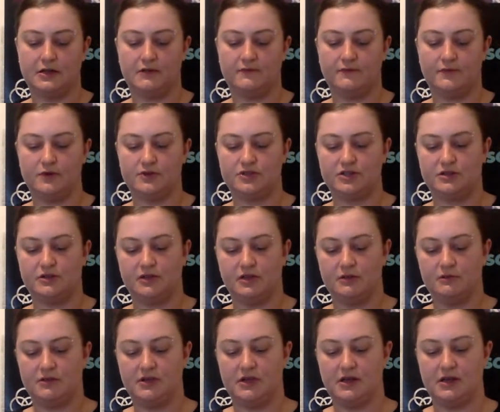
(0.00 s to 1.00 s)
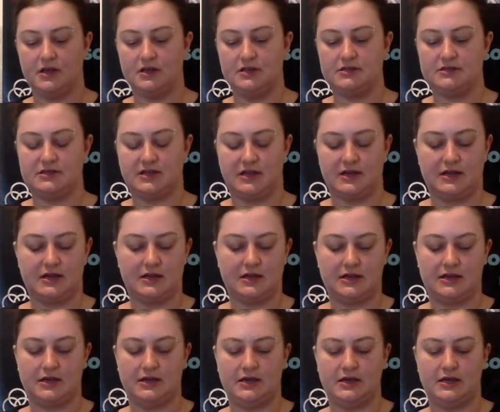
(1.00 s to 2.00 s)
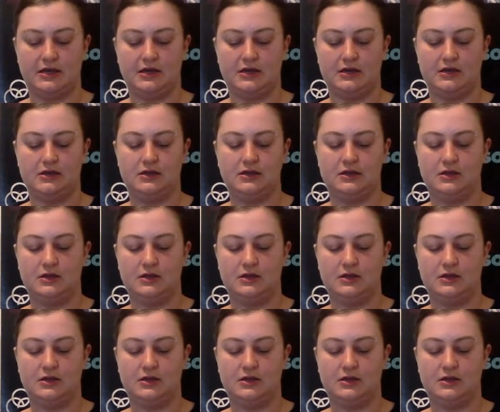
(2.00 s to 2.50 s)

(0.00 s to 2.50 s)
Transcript: unfortunately, because I